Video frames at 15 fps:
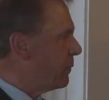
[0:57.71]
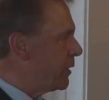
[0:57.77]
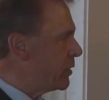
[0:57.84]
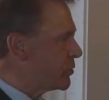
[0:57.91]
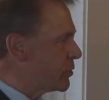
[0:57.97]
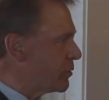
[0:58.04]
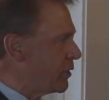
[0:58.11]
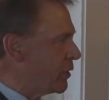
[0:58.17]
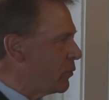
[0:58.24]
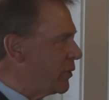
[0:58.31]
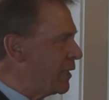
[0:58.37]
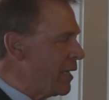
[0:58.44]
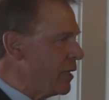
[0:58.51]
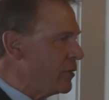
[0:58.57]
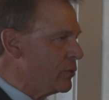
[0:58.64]
But here's the thing,
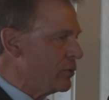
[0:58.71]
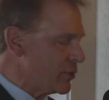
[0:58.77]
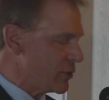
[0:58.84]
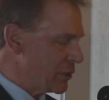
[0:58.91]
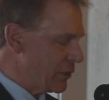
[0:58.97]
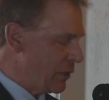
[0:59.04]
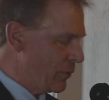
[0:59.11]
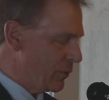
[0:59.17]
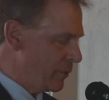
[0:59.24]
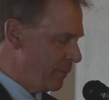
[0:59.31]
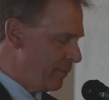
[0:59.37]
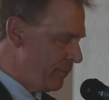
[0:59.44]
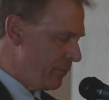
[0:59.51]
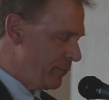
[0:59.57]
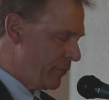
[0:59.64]
we can't do this alone.
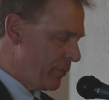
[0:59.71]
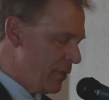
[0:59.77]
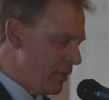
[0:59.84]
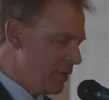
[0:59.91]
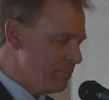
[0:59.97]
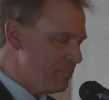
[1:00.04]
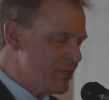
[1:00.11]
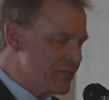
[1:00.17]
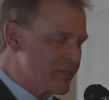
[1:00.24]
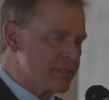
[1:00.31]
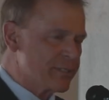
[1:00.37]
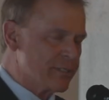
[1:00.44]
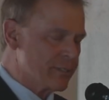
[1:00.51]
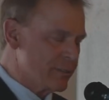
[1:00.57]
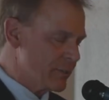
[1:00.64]

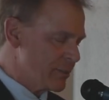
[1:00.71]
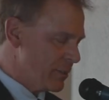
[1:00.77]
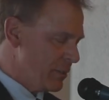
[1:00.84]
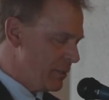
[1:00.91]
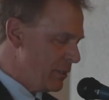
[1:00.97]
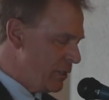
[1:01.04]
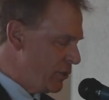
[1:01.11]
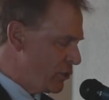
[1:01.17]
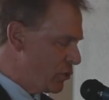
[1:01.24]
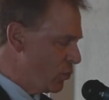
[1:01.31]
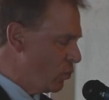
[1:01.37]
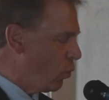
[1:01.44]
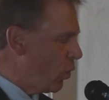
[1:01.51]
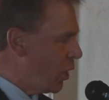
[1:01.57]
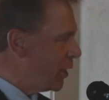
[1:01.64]
Businesses need to
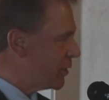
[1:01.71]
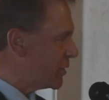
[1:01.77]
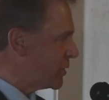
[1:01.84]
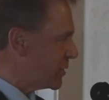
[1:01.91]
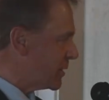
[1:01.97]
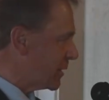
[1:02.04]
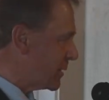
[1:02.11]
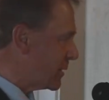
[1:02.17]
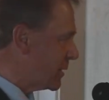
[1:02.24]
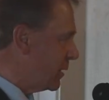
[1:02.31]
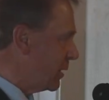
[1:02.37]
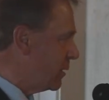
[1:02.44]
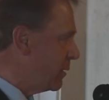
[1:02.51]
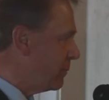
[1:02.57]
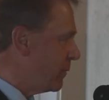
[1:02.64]
want to
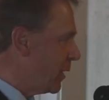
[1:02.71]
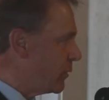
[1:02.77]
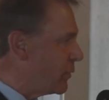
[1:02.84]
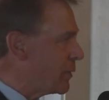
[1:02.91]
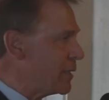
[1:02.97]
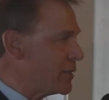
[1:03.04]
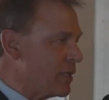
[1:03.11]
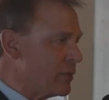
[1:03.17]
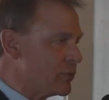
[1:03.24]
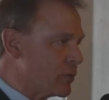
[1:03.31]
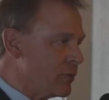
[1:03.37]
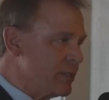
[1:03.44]
succeed. I know that sounds